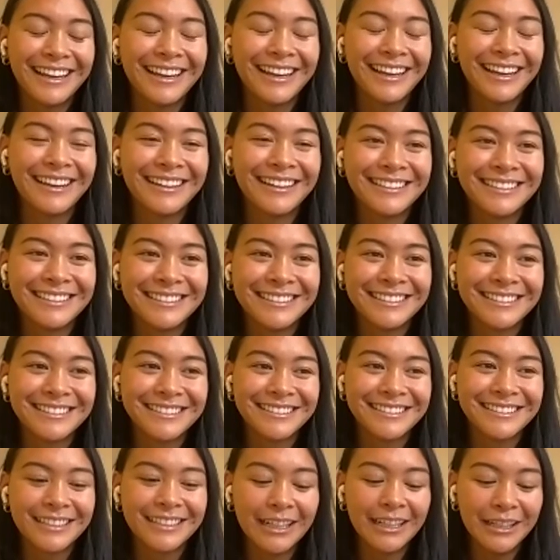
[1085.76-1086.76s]
and
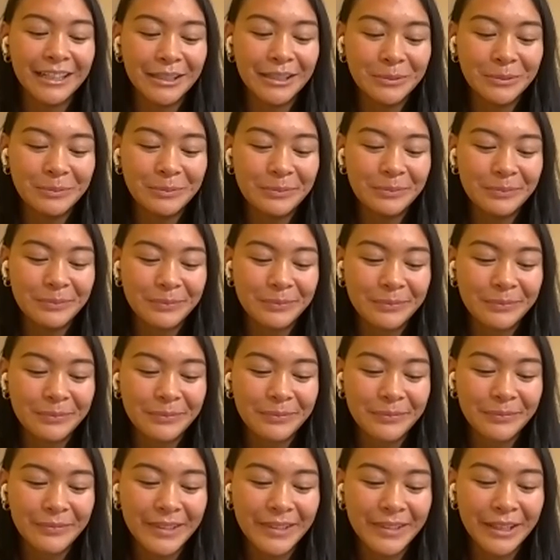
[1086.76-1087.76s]

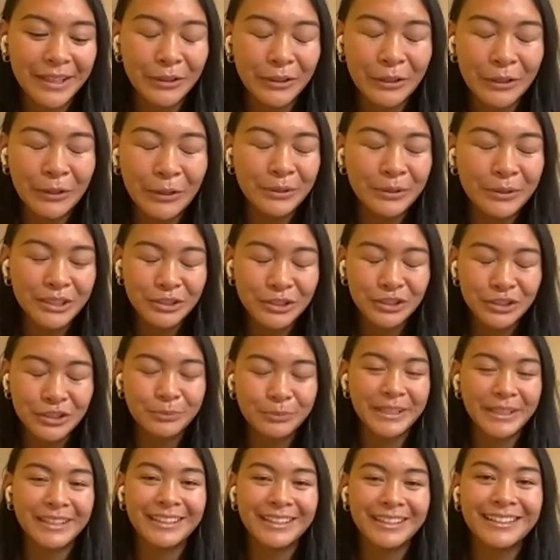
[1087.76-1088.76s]
it'll only just
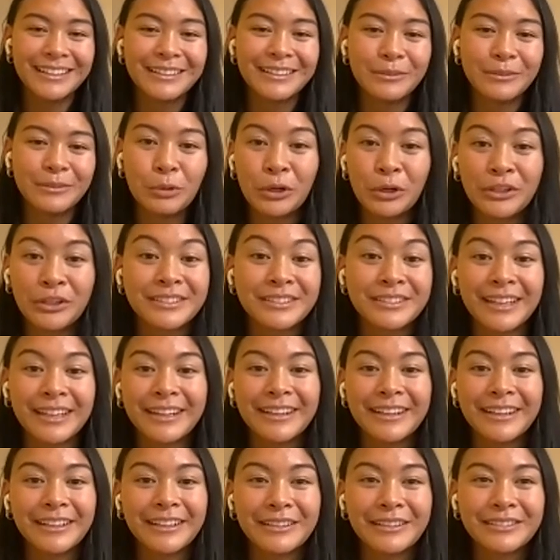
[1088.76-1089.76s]
be more
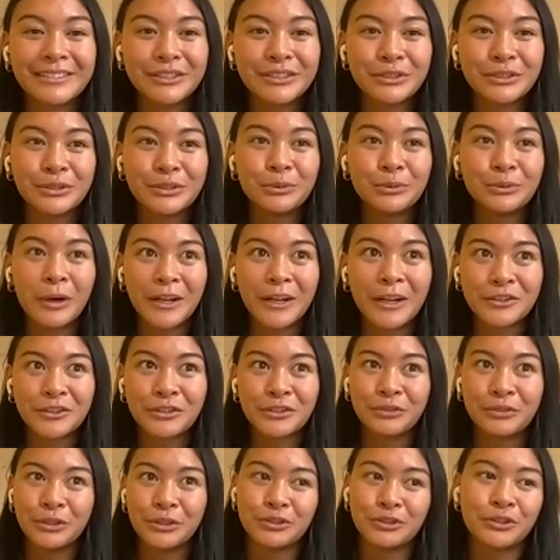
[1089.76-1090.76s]
exciting to watch
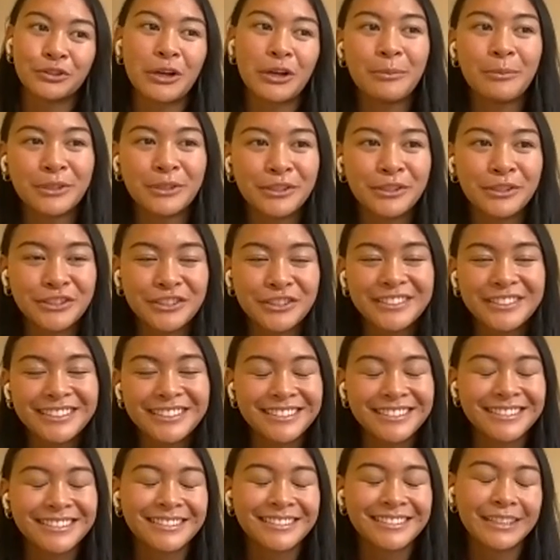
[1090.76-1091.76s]
future competitions
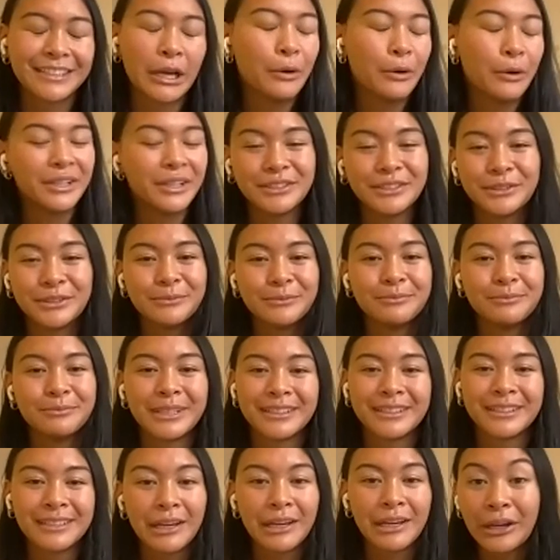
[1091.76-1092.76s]
and to see how I do
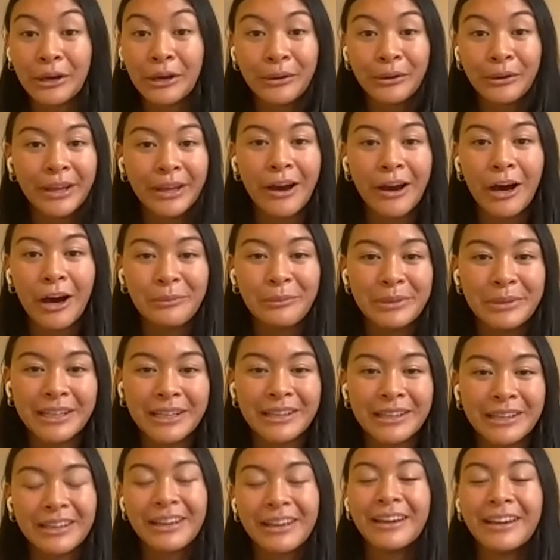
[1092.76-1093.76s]
because I know that I'll
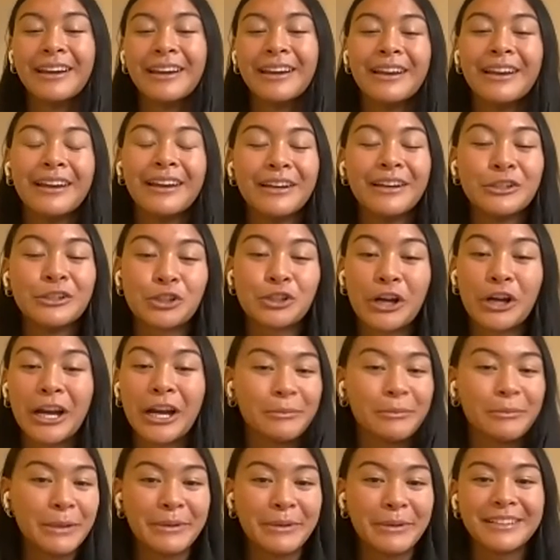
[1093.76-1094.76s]
be
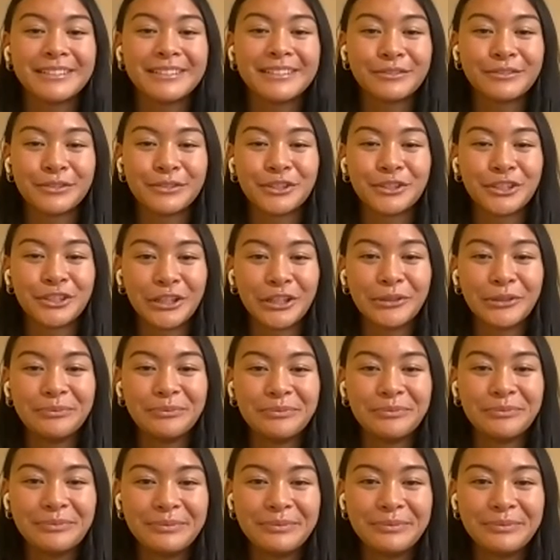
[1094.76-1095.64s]
trying my best for sure.